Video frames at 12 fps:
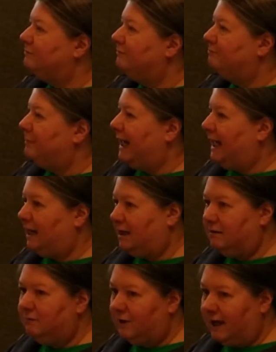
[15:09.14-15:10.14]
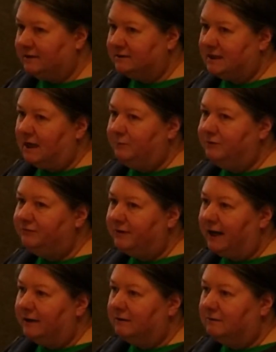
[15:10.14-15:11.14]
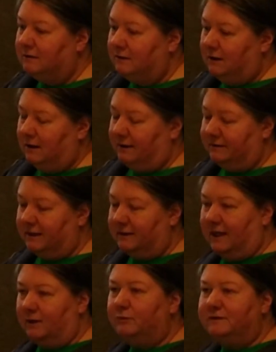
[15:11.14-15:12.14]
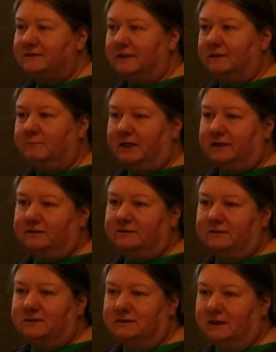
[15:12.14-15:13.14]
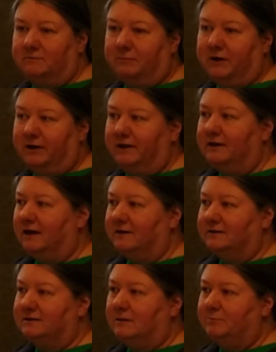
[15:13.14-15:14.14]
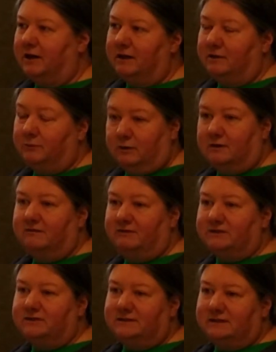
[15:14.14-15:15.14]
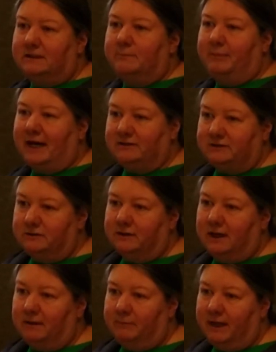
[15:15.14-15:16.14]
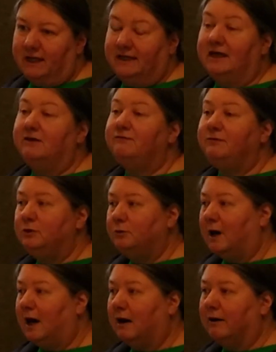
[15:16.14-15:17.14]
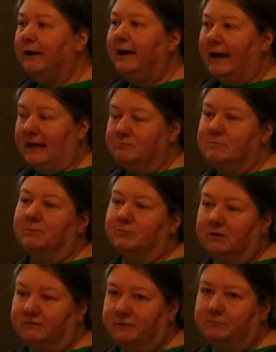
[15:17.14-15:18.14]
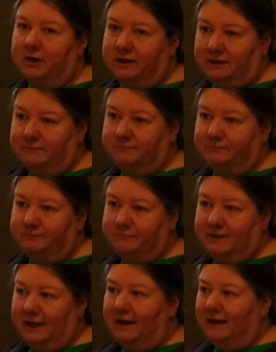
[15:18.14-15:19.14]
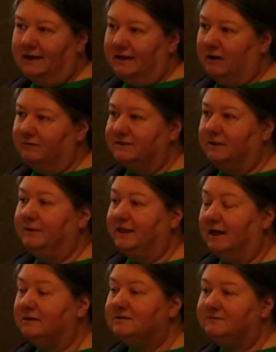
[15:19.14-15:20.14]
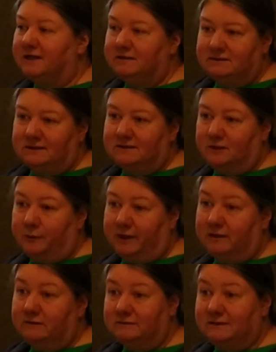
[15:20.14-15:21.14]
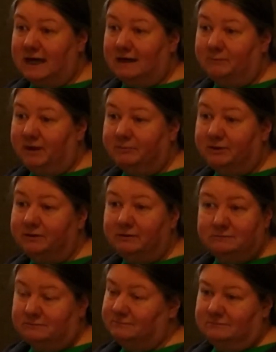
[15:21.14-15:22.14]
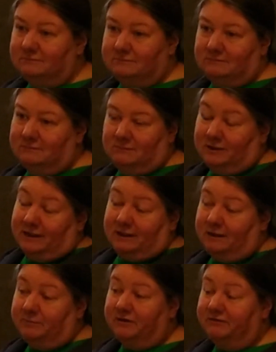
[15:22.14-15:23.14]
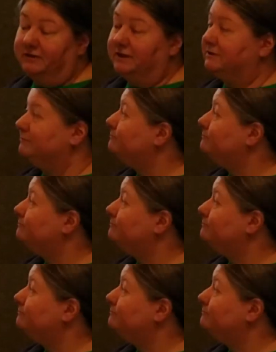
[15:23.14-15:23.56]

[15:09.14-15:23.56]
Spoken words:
pay at the time you file, then they will send the money to the state party, and the state party will eventually send it back to your campaign if you are a member of the party. Now, if somebody else files as a green who's not a member, we're gonna keep their fees.